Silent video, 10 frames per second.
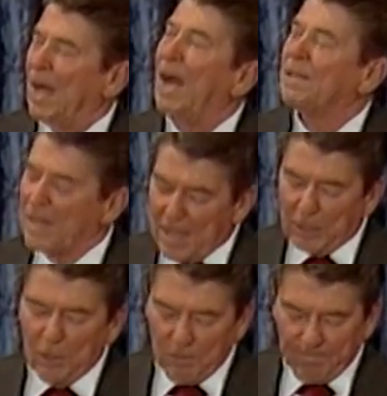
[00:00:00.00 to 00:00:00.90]
I
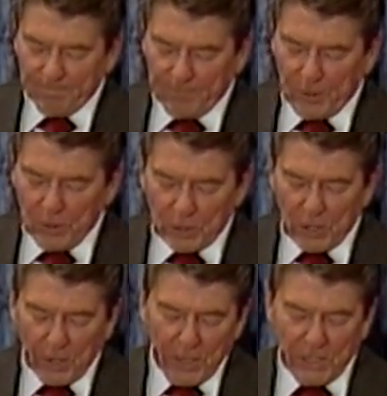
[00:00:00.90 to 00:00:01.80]
thank you for your
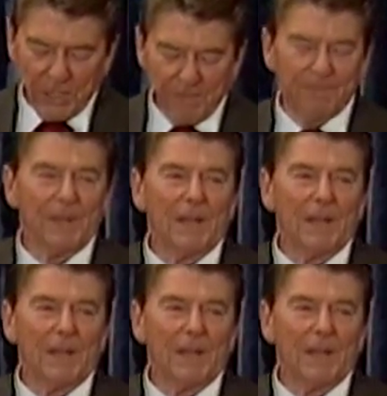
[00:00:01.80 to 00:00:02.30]
courage.